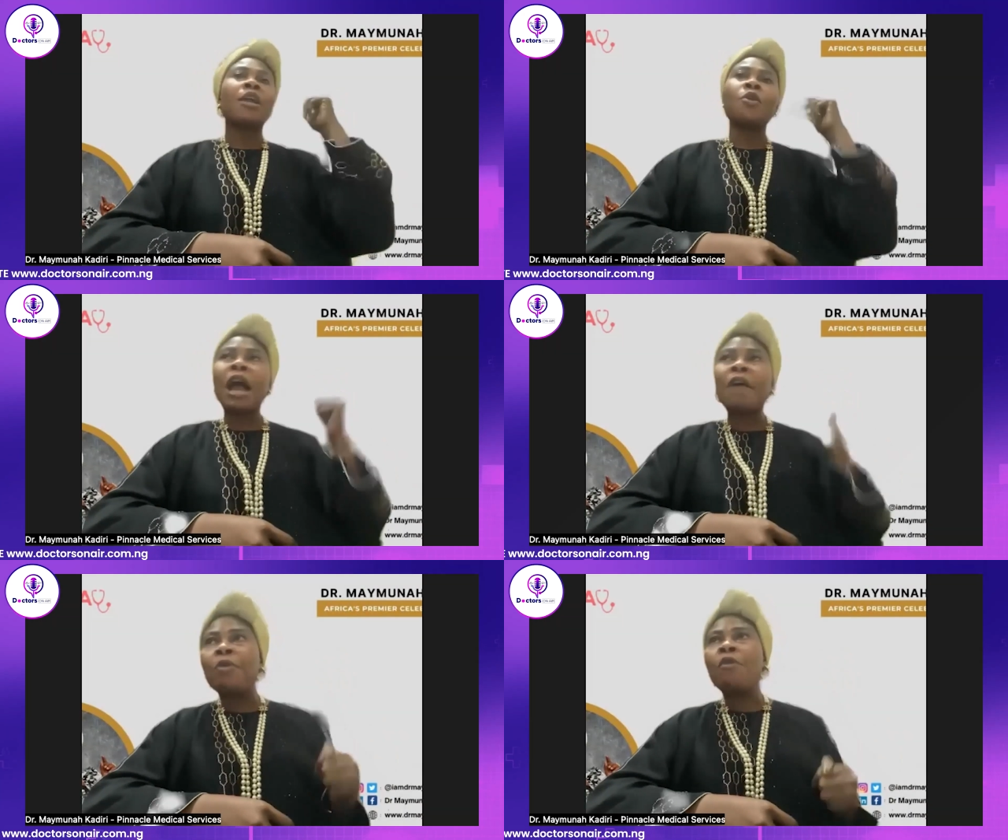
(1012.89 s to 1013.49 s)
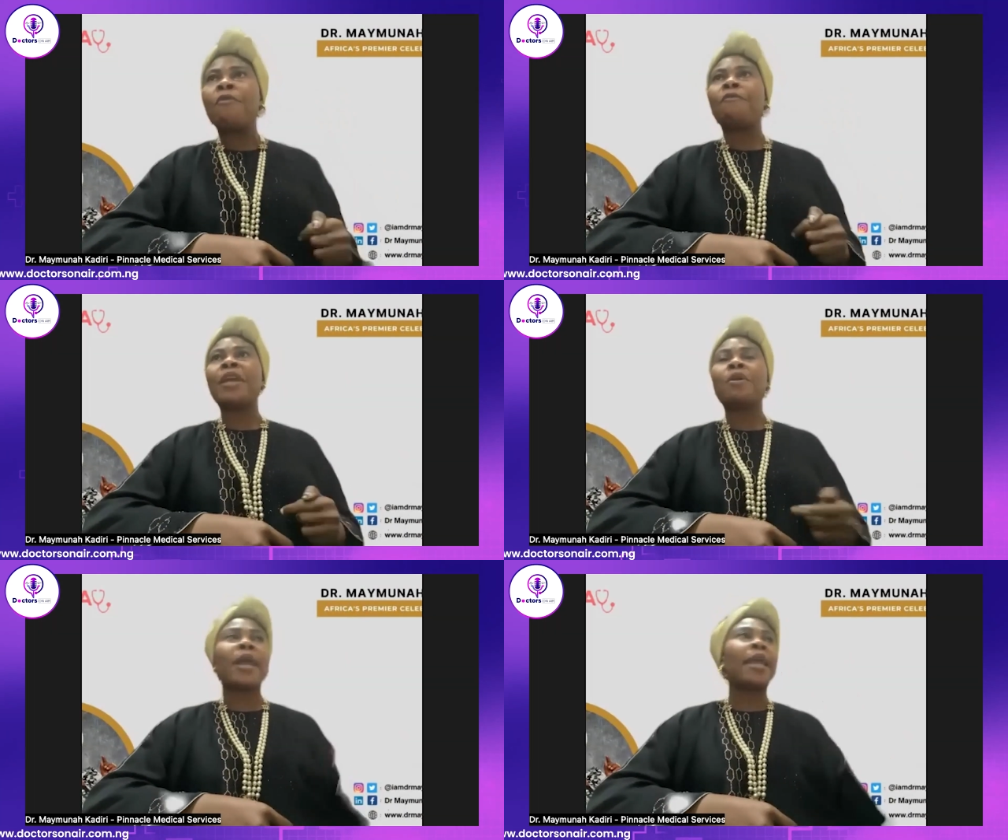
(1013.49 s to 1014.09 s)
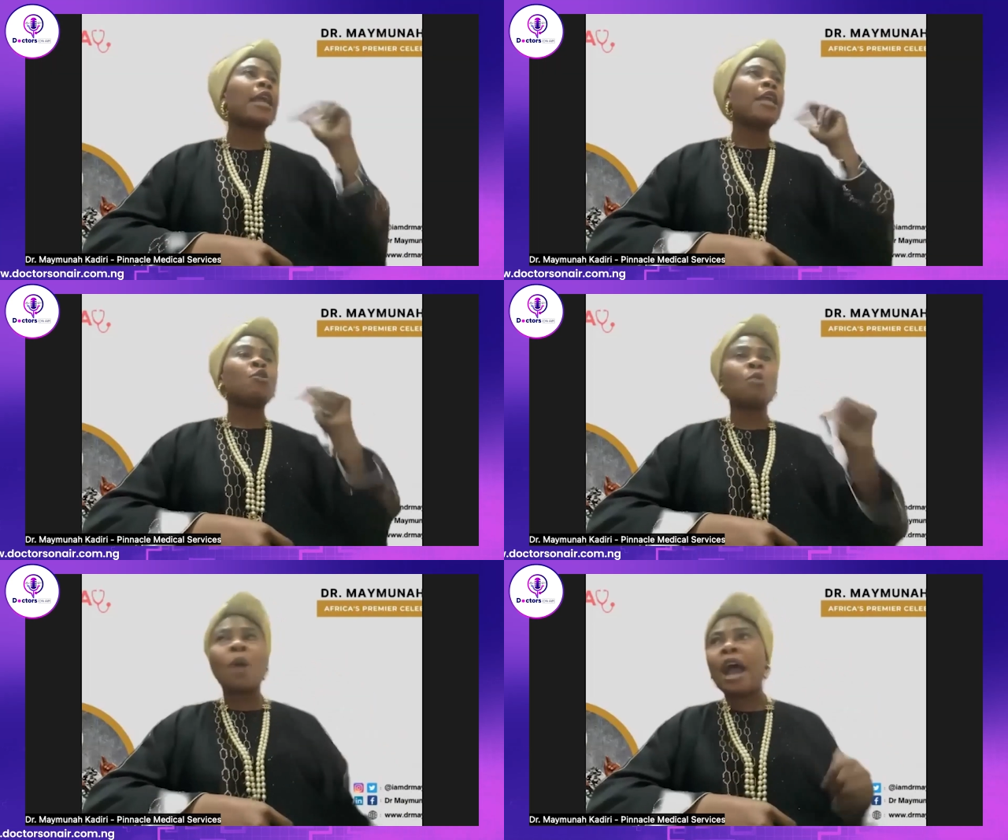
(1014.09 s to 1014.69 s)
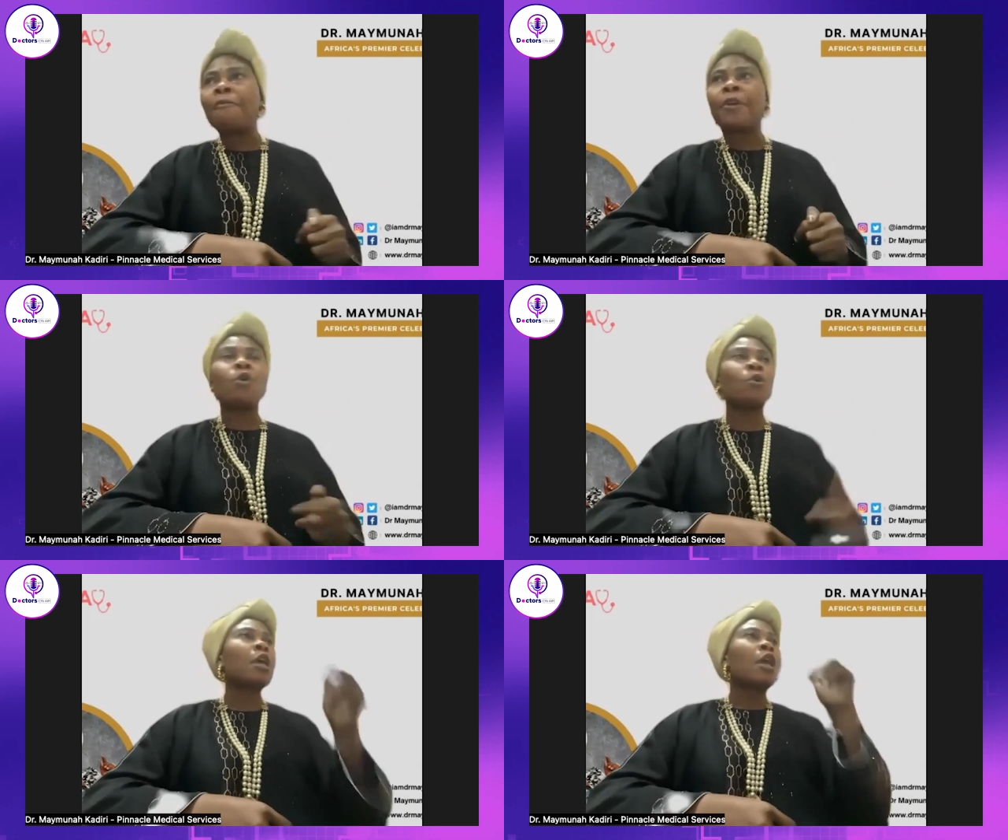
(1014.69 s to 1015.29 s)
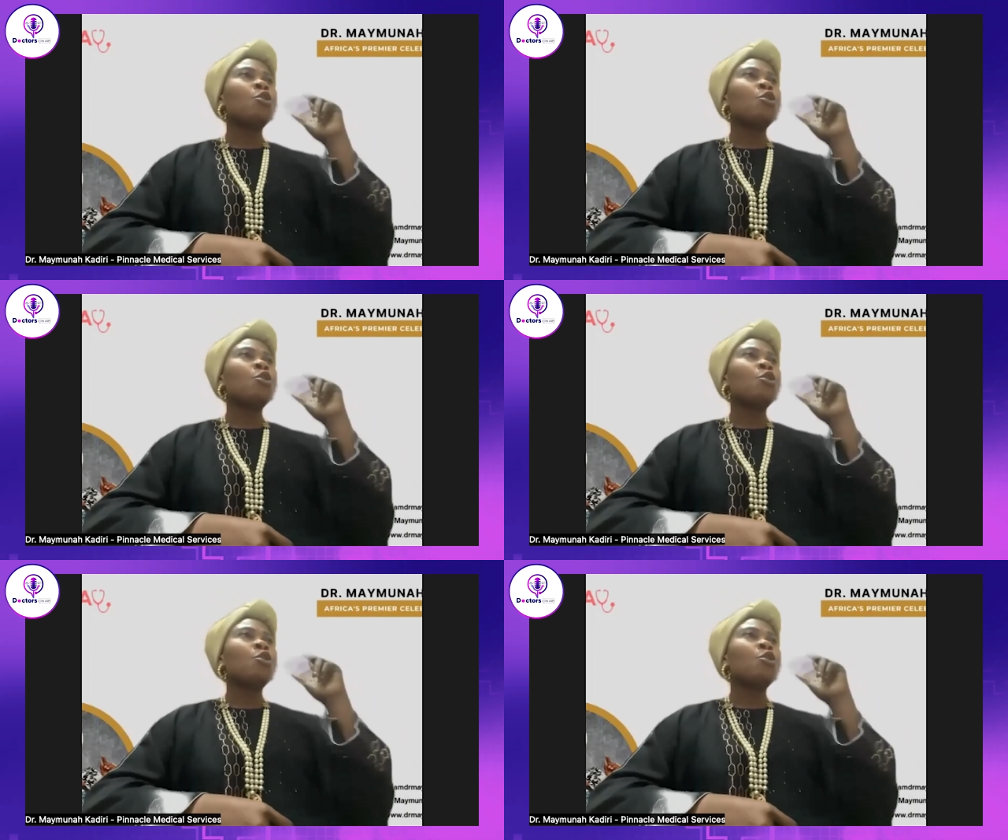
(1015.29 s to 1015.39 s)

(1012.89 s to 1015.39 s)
You have a roof over your head. You have clothes.